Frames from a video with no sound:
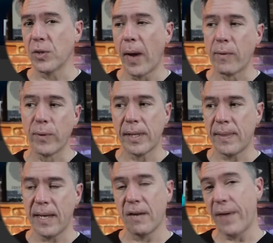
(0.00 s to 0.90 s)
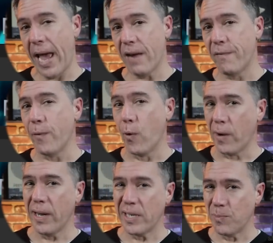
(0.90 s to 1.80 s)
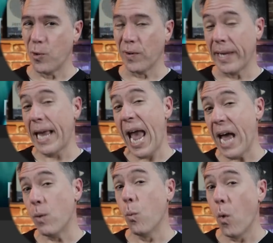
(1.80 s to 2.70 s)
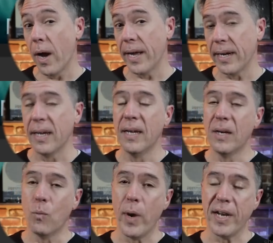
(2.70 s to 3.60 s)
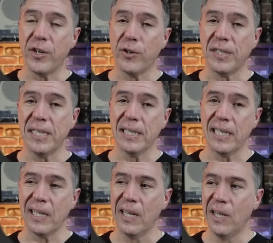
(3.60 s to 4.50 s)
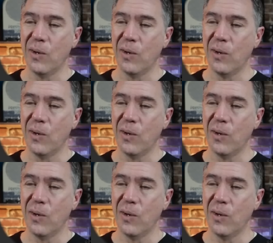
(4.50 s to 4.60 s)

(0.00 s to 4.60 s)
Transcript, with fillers: So I really think of add four as more like add one when you're dealing